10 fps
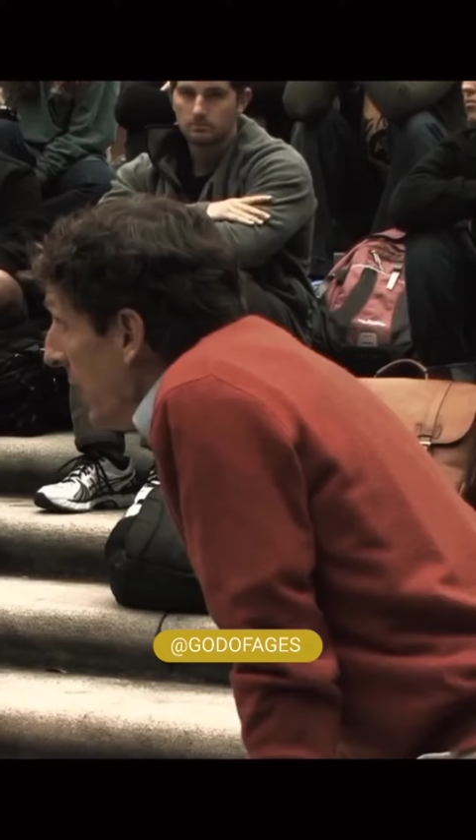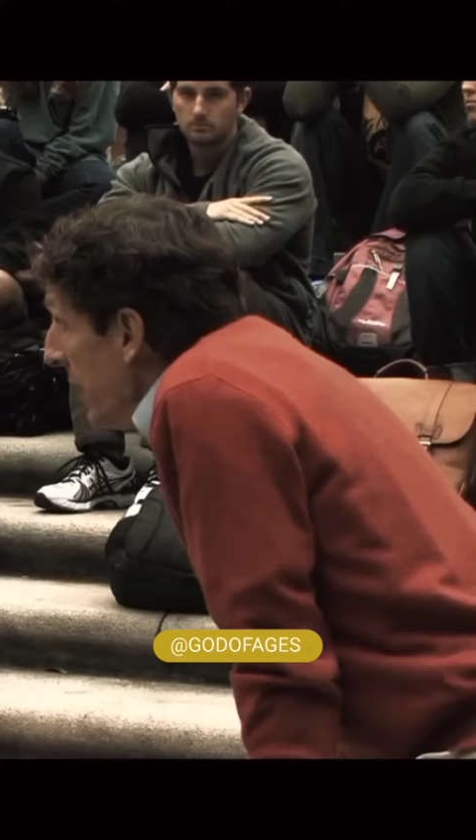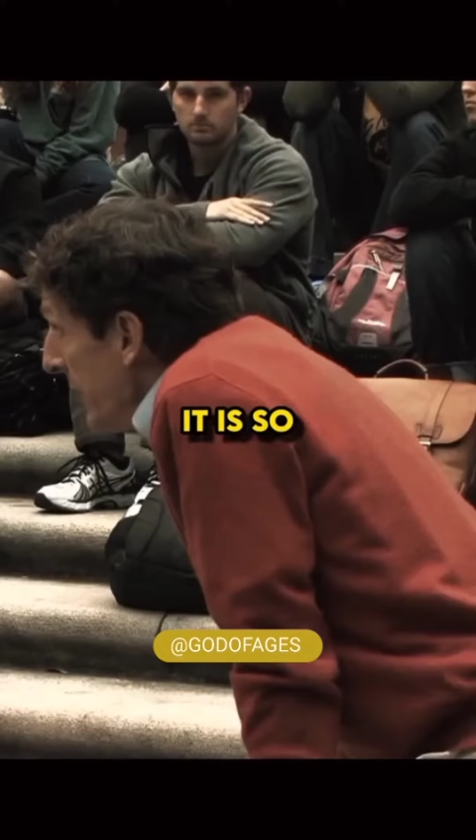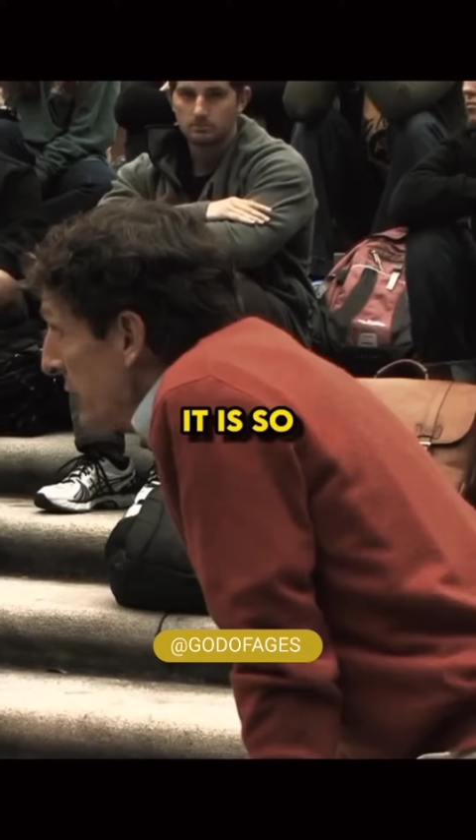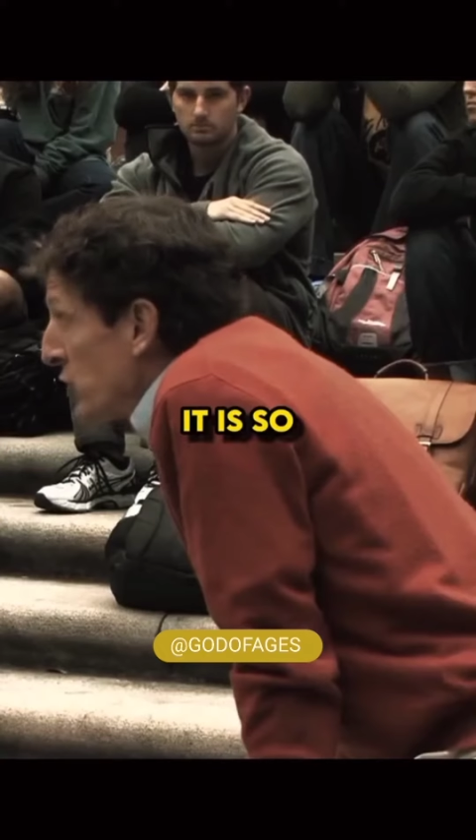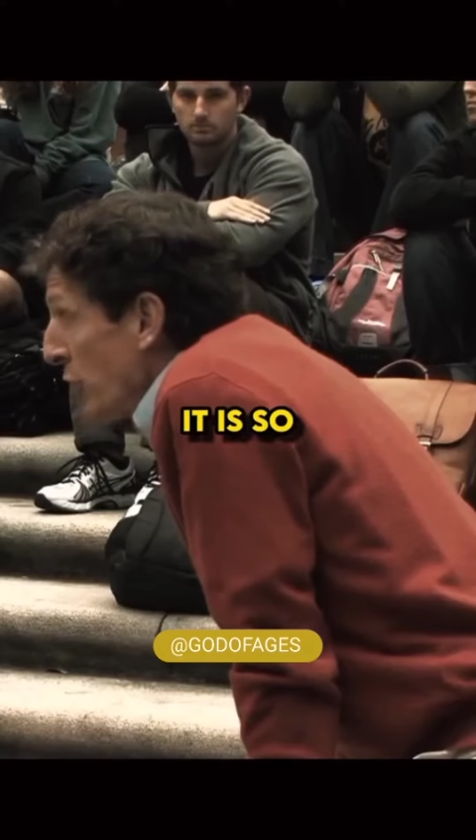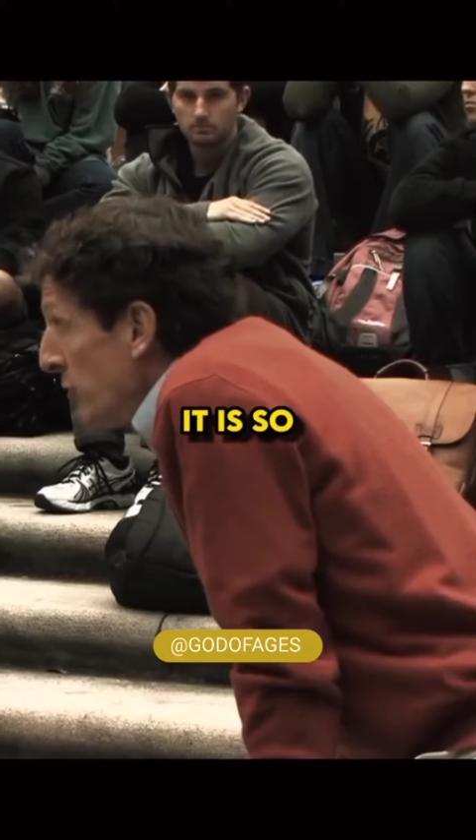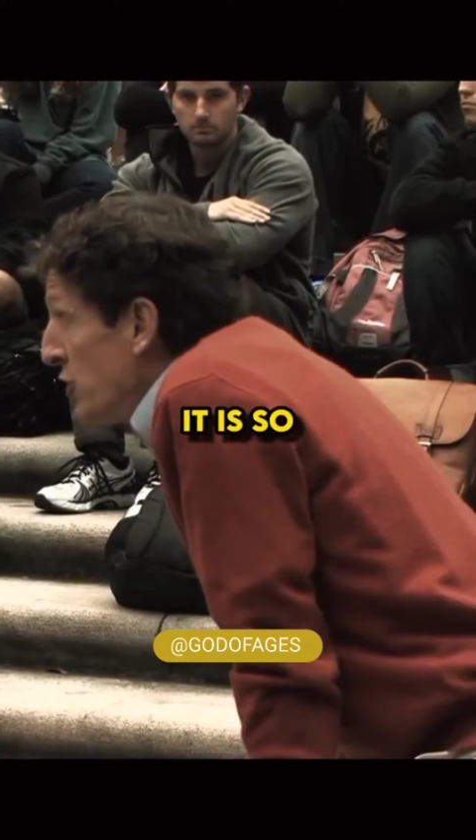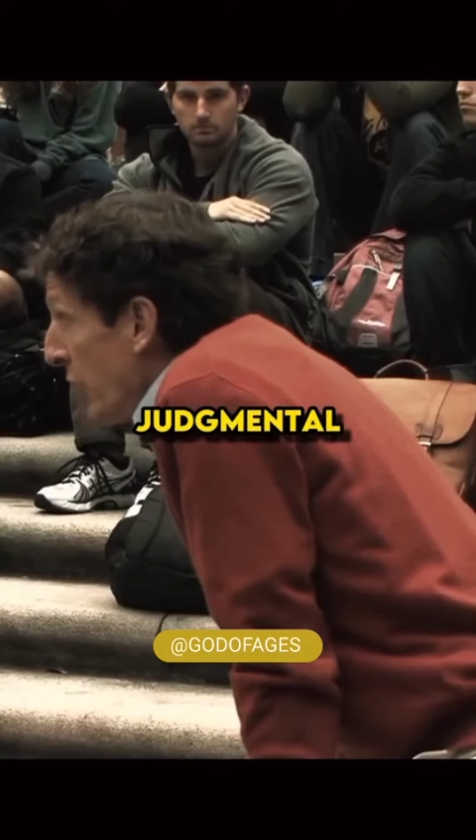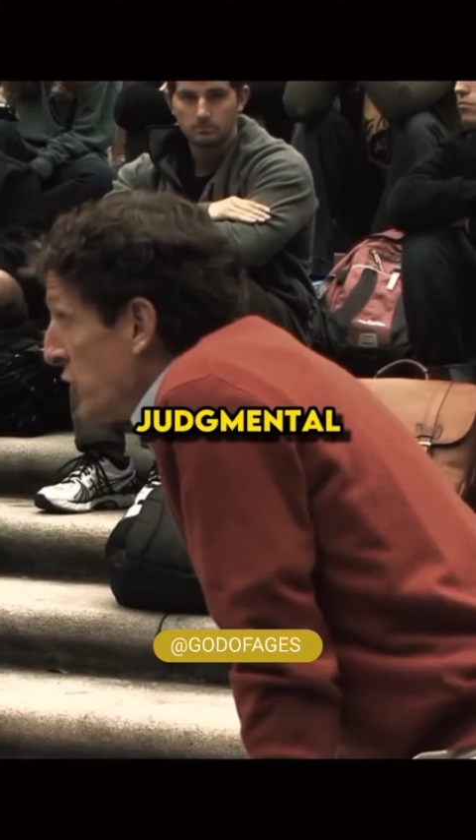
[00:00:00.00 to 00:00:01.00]
It is so
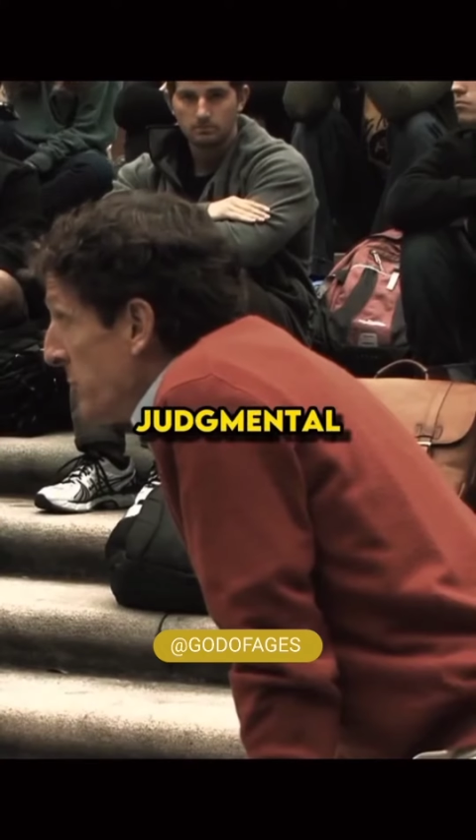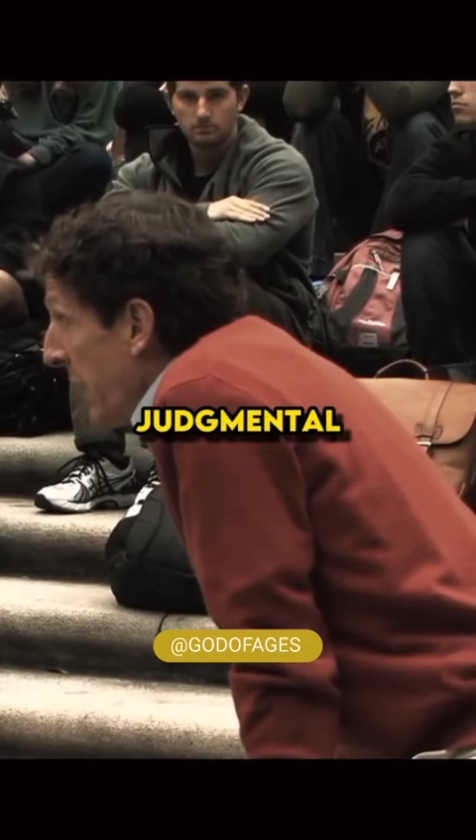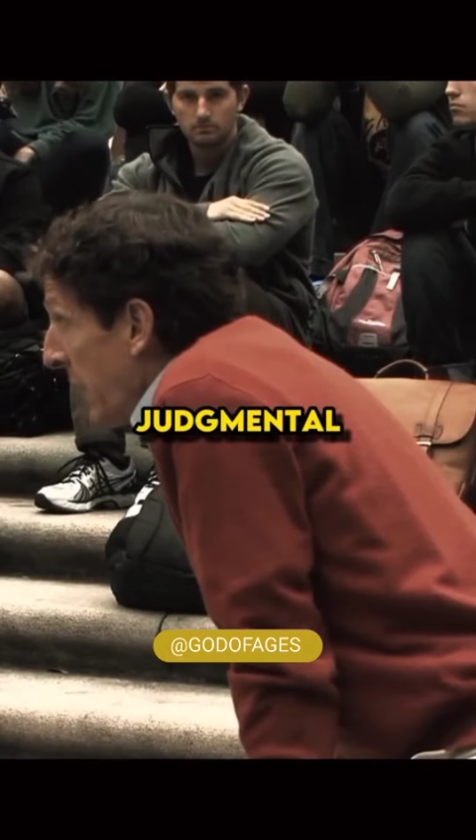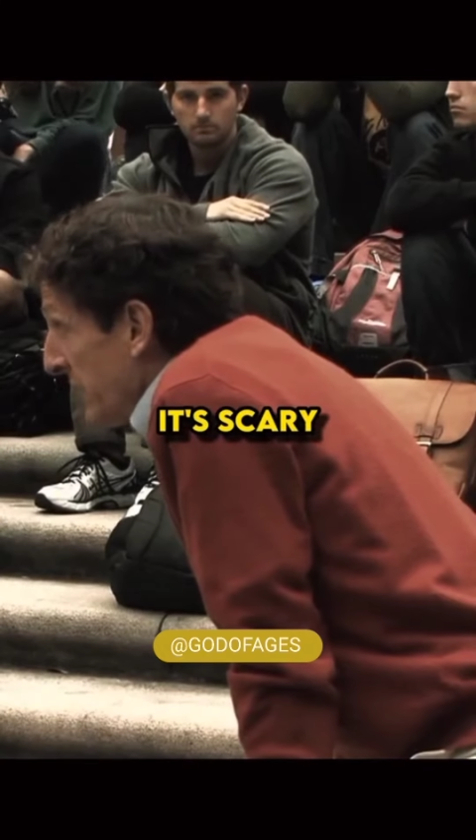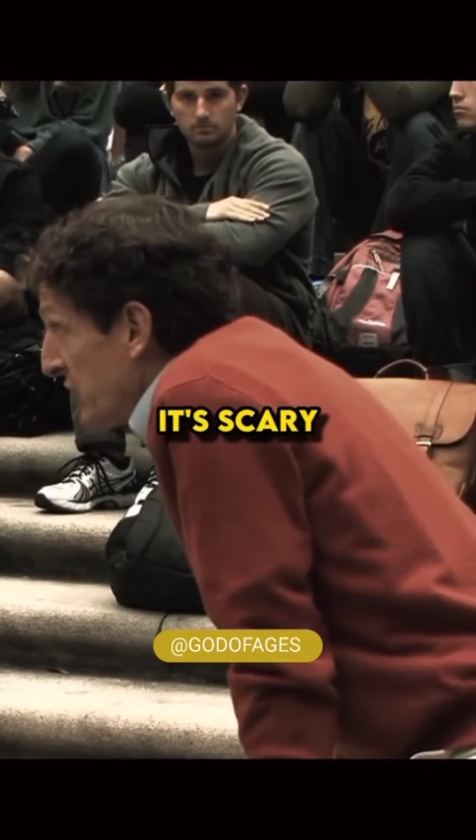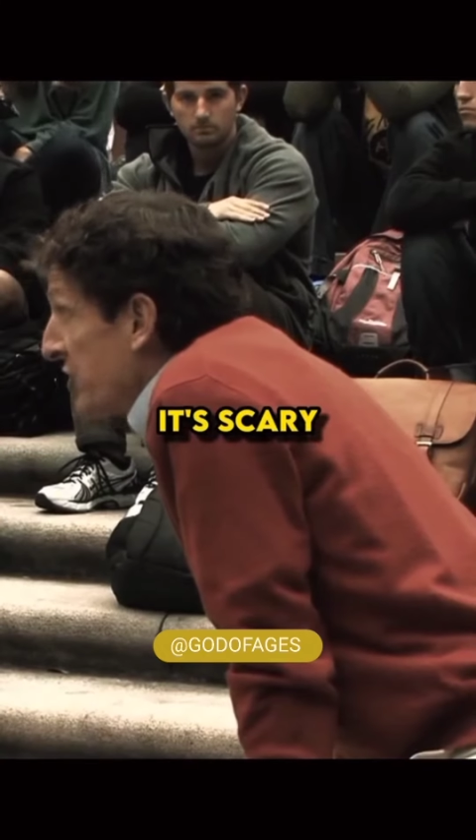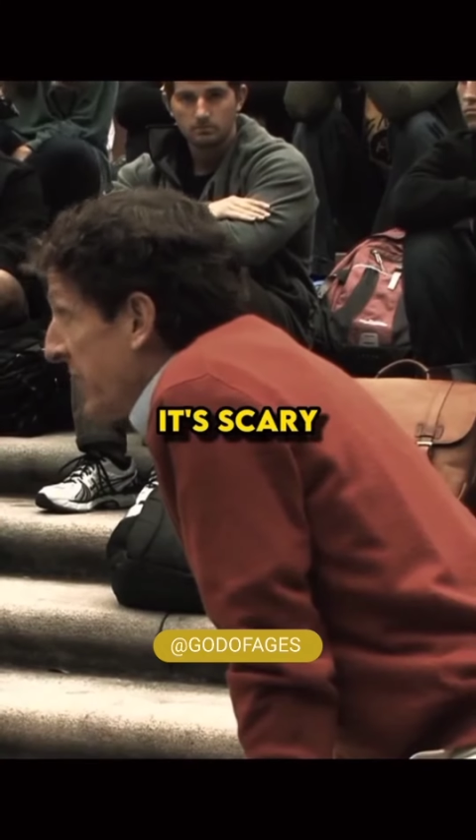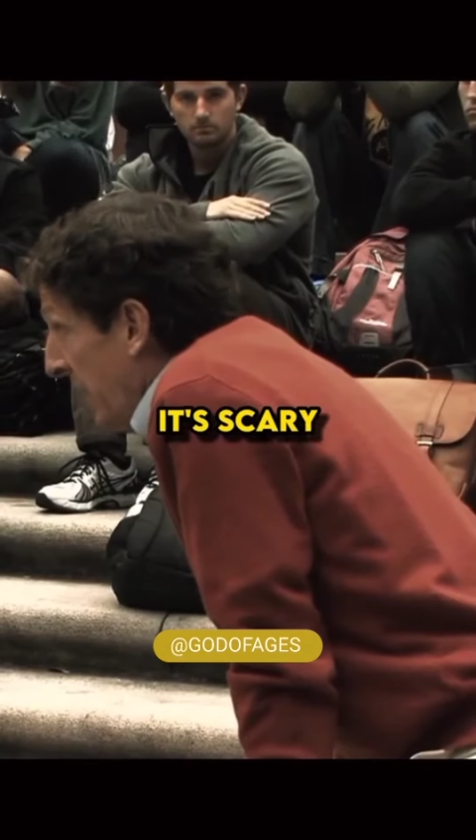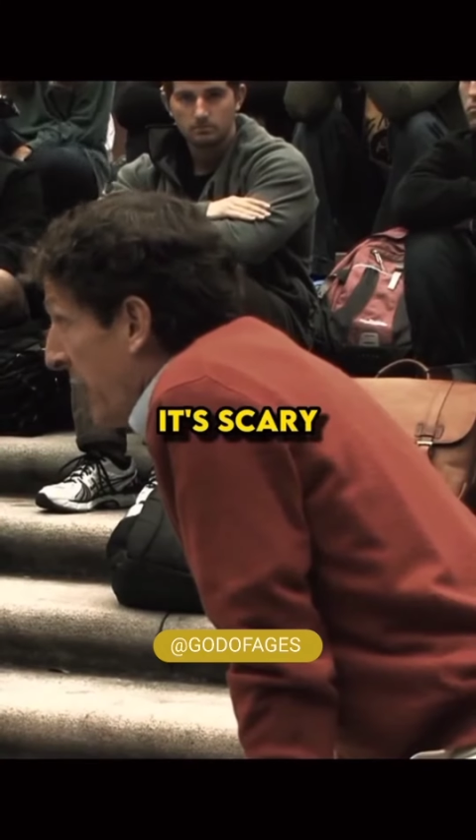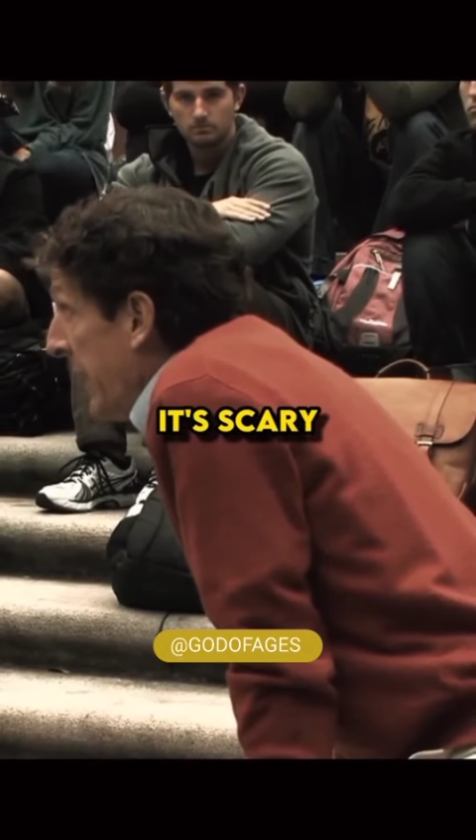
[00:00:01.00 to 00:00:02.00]
judgmental, it's scary.